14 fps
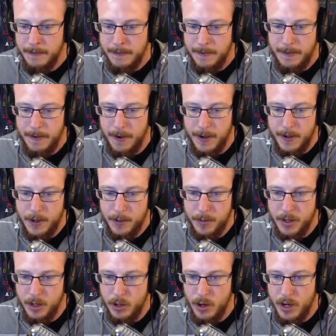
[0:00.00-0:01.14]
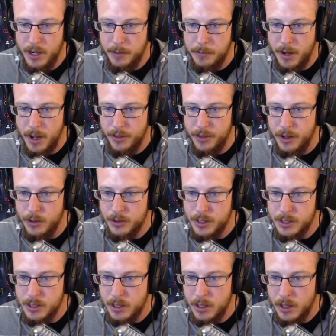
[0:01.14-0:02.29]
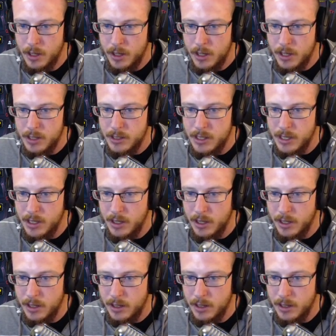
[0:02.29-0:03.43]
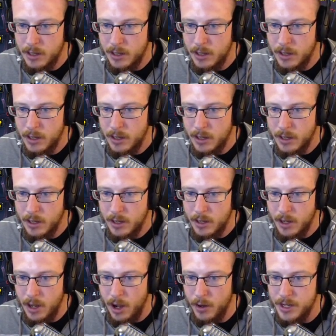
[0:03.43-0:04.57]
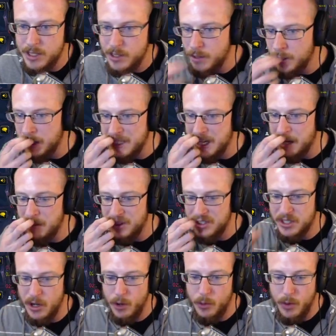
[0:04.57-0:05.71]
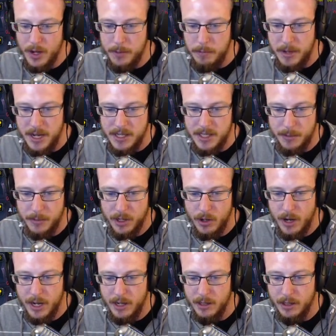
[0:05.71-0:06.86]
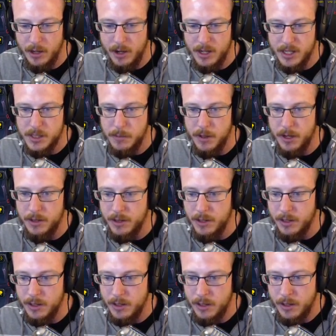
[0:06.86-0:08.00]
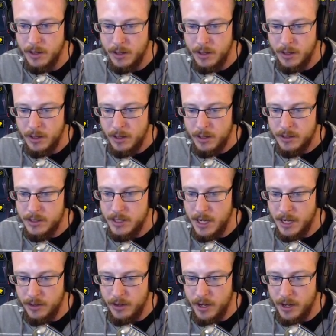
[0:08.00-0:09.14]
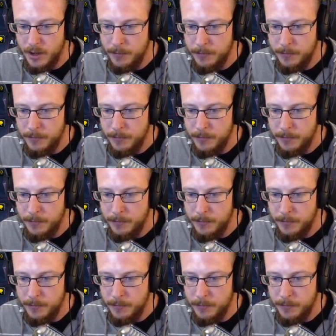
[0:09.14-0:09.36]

Alright, here I'm gonna go ahead and apotheosis. Is he gonna... Oh, he's doing the double soak. What a beast. I'm gonna go ahead and Guardian Spirit the tank there.